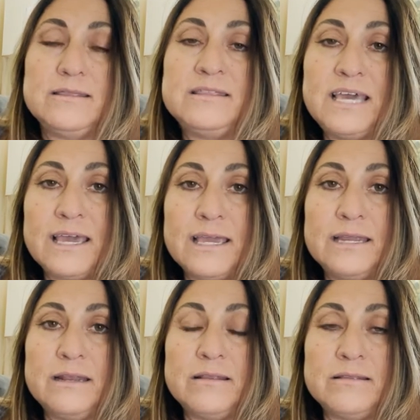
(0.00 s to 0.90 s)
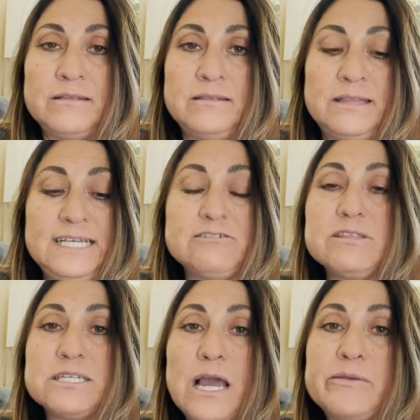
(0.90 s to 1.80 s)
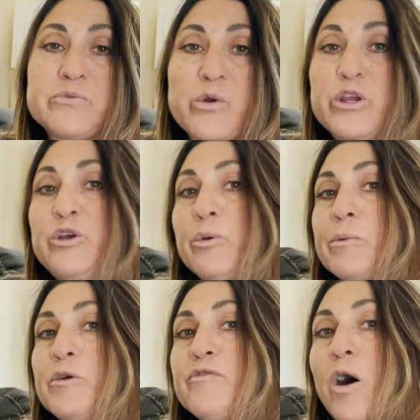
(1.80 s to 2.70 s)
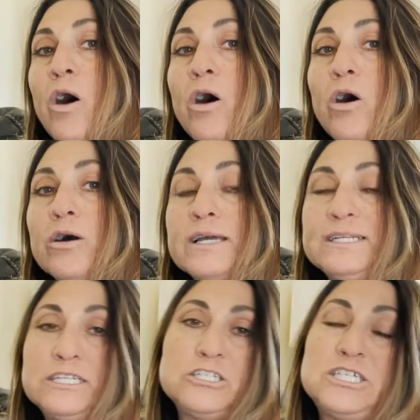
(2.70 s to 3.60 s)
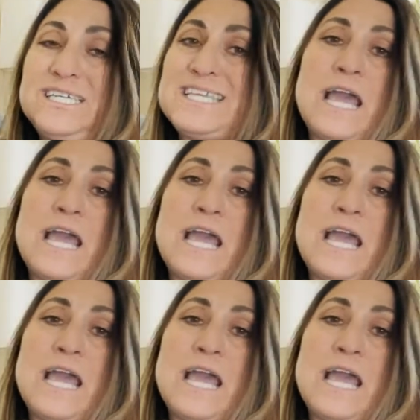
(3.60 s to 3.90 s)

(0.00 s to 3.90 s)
then these are the times where you remove all contingencies.